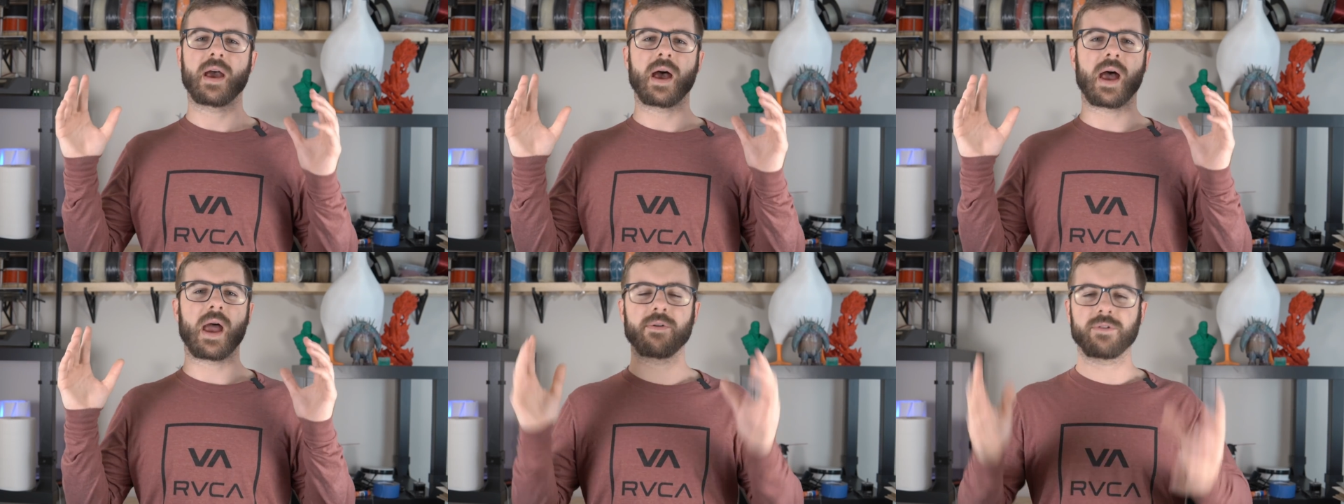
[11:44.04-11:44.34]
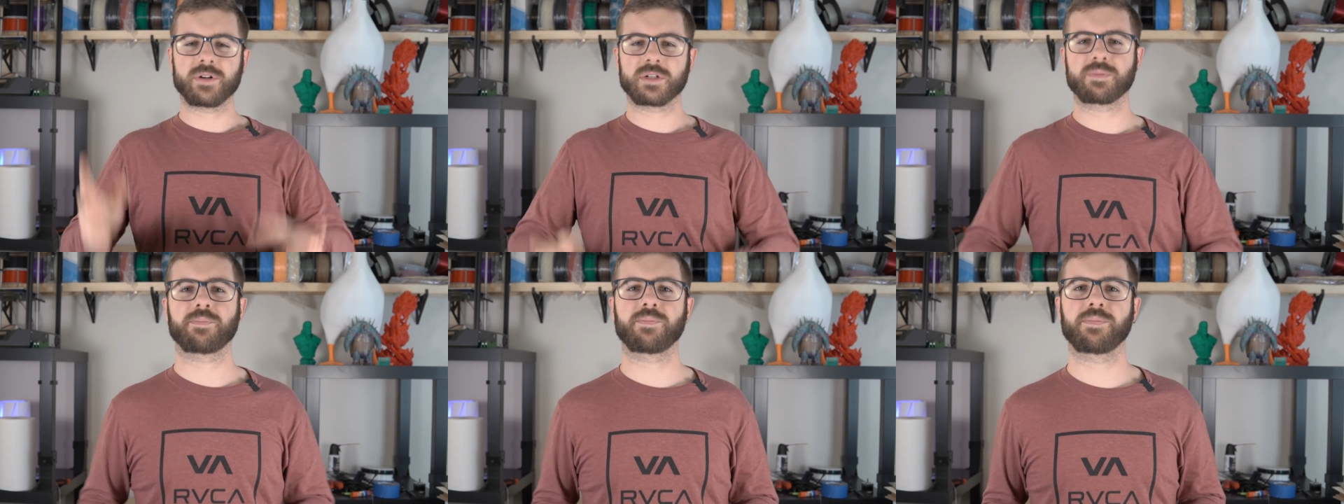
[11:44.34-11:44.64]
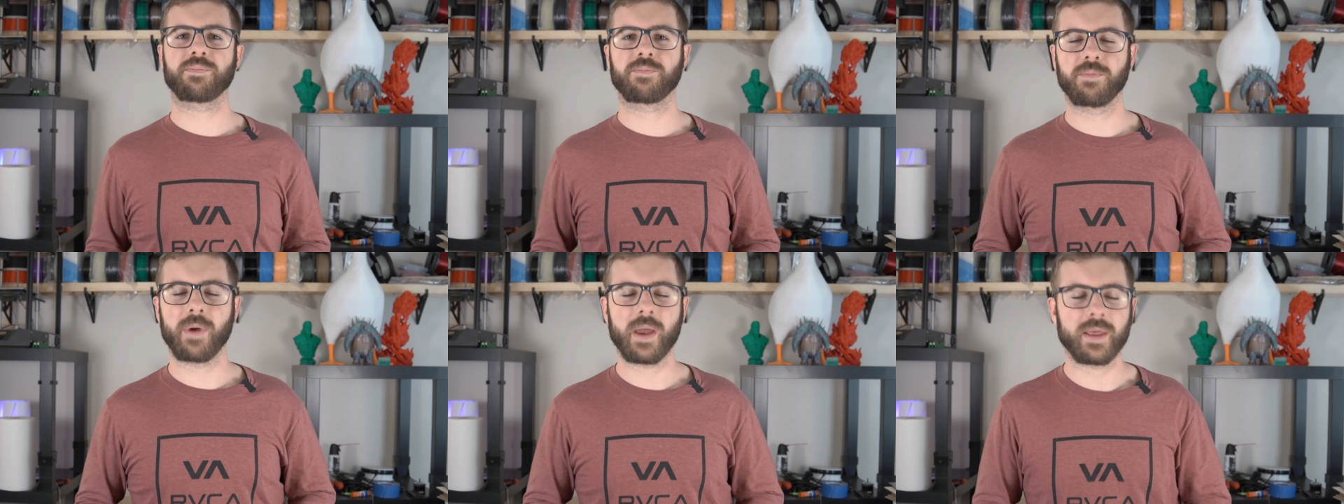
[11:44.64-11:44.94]
I was
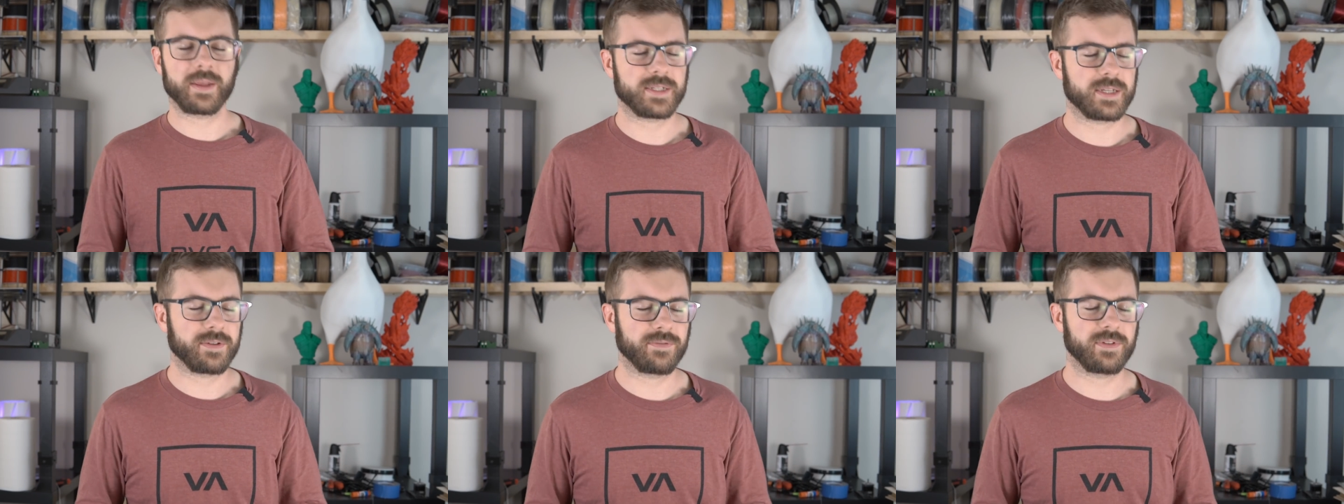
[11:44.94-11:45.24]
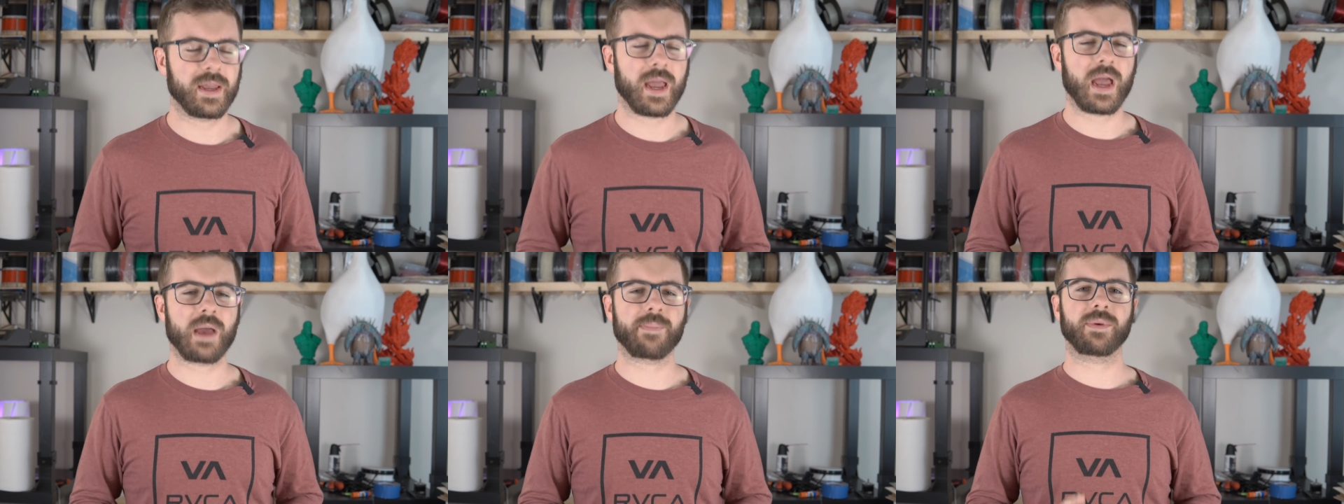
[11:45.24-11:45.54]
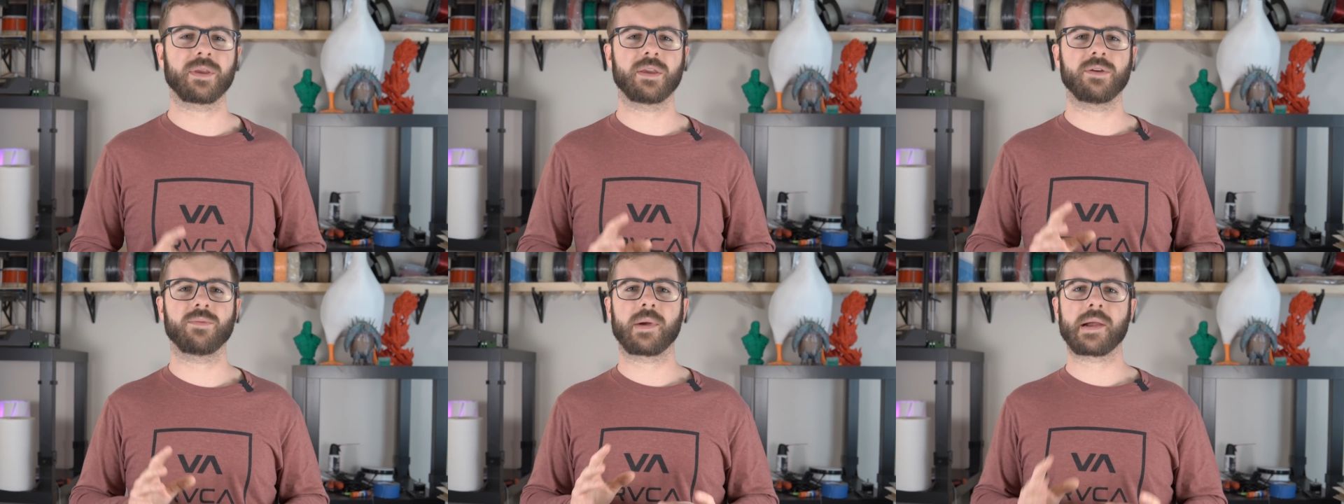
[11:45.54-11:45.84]
relatively
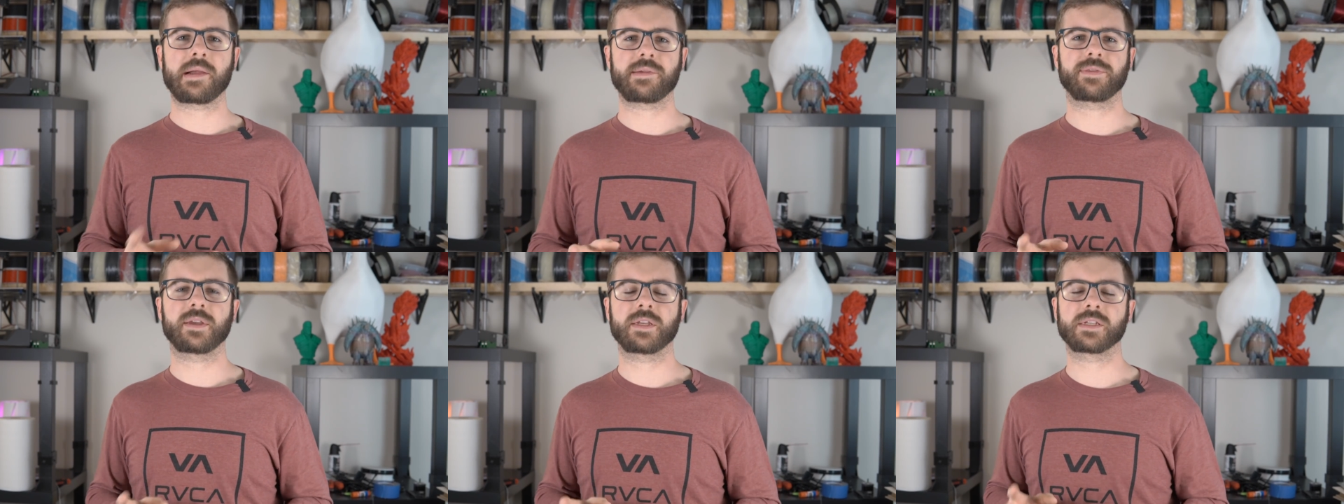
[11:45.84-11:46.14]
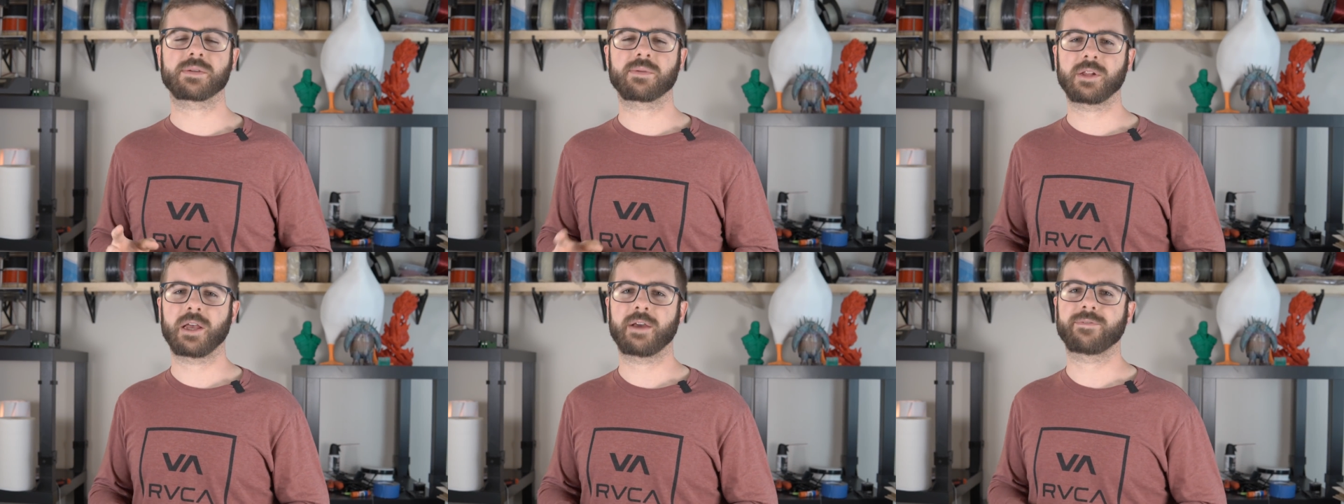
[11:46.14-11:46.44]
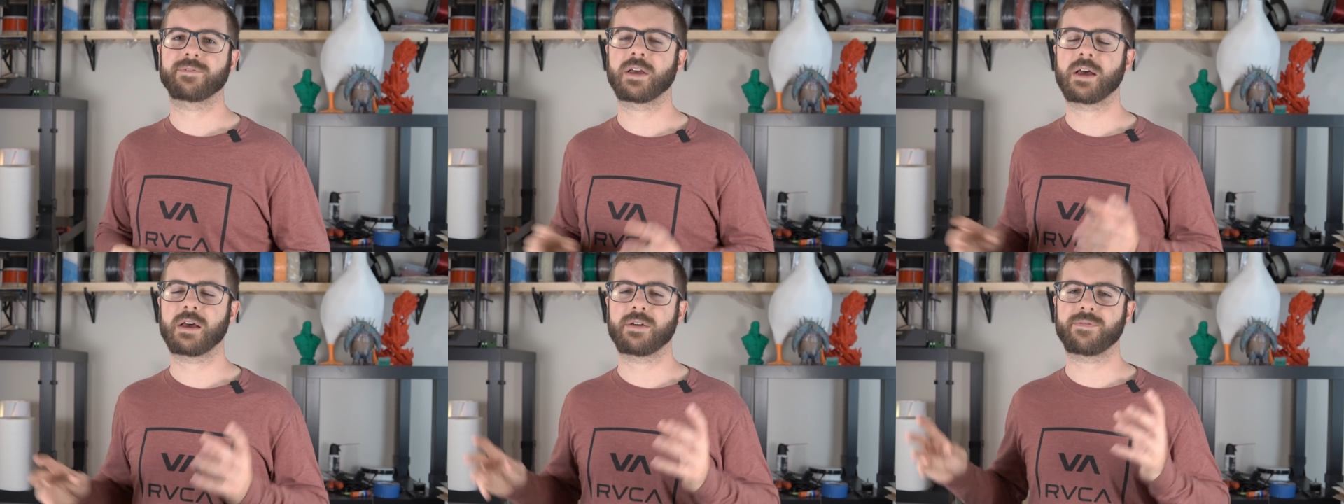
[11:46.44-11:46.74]
happy where things were
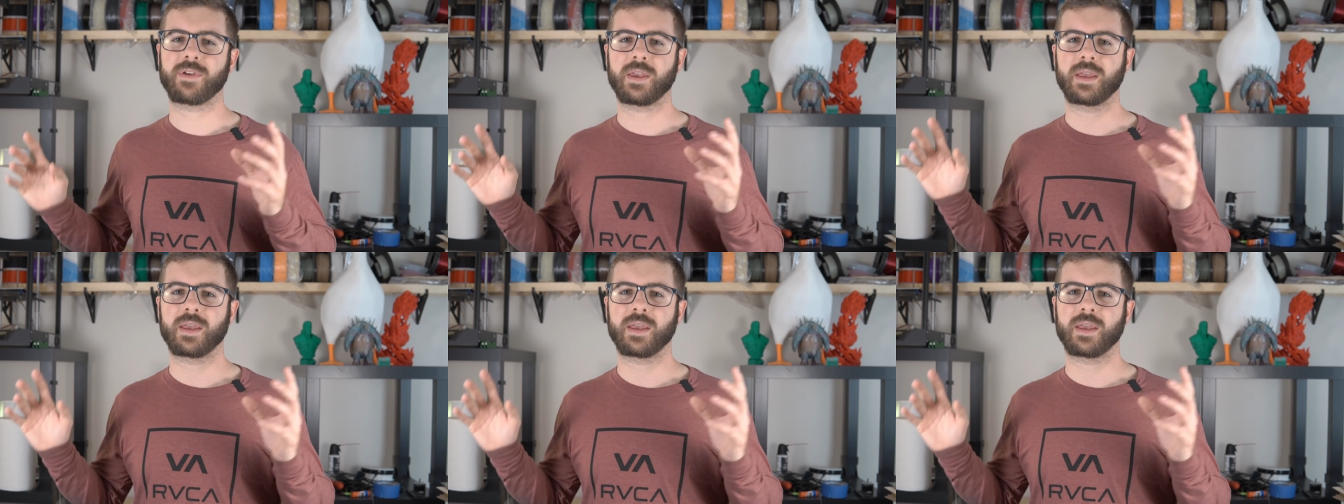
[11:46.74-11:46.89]
left off.